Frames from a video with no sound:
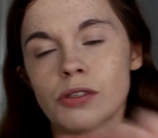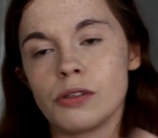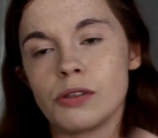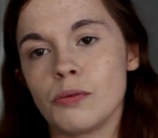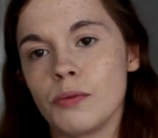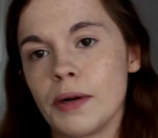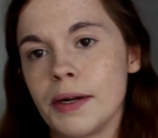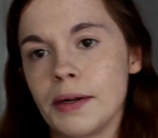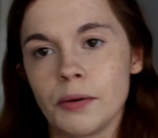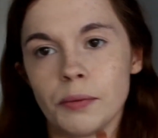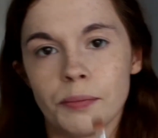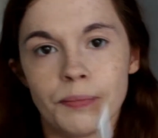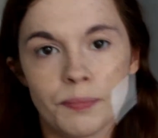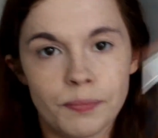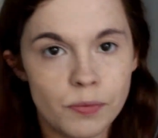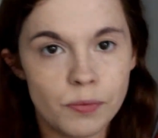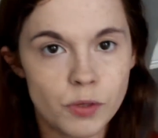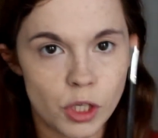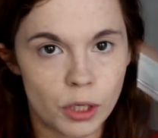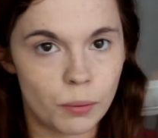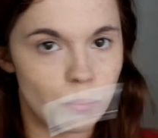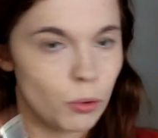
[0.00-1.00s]
a random
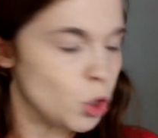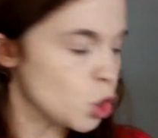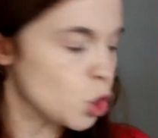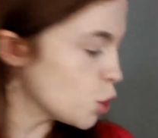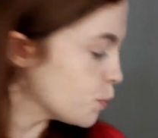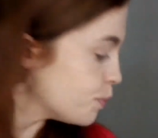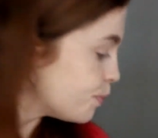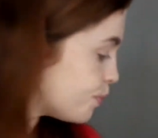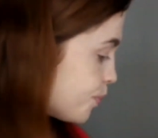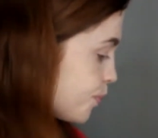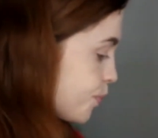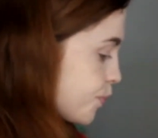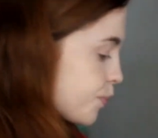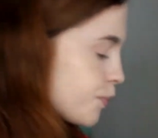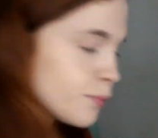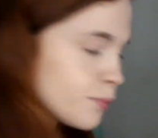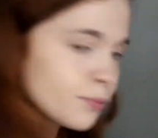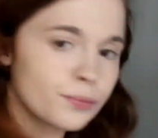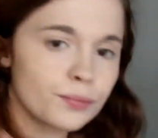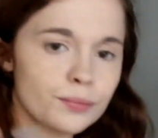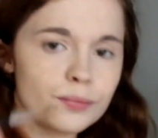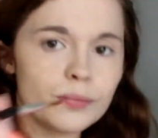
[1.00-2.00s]
cheap brush.
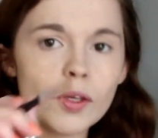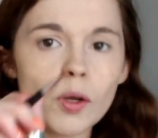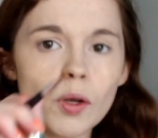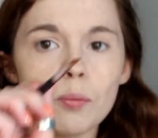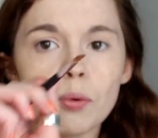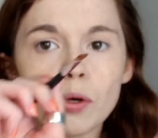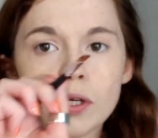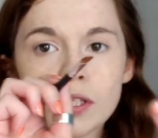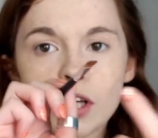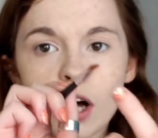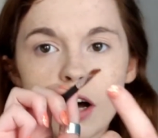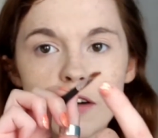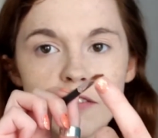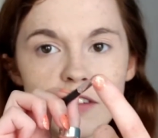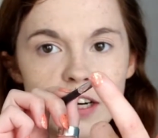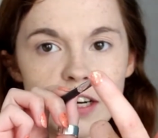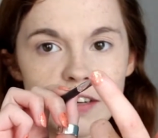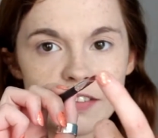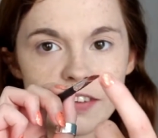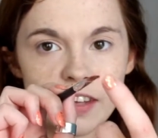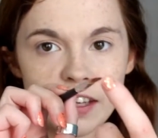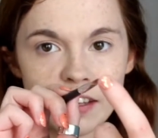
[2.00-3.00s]
But it's got a very,
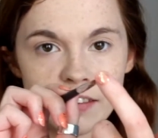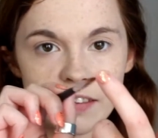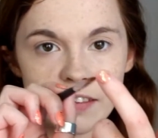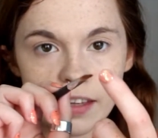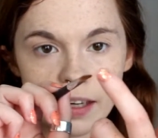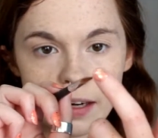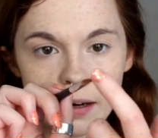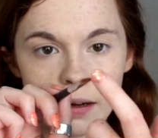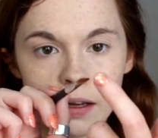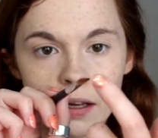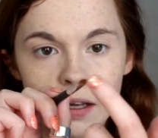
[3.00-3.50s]
very thin